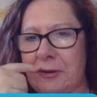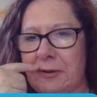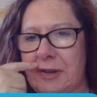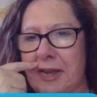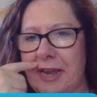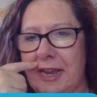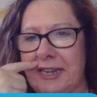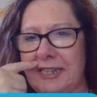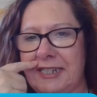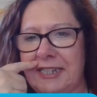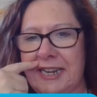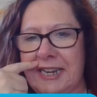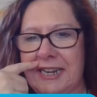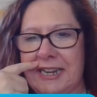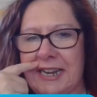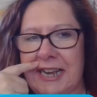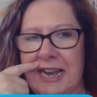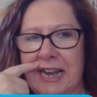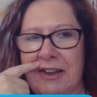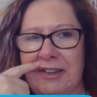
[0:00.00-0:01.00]
Hey, Dana.
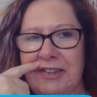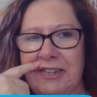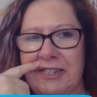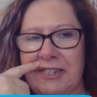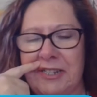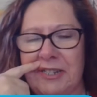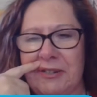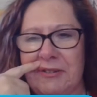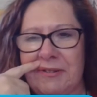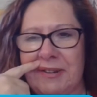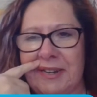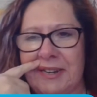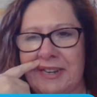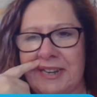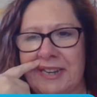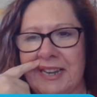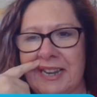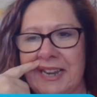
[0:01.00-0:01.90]
How you doing?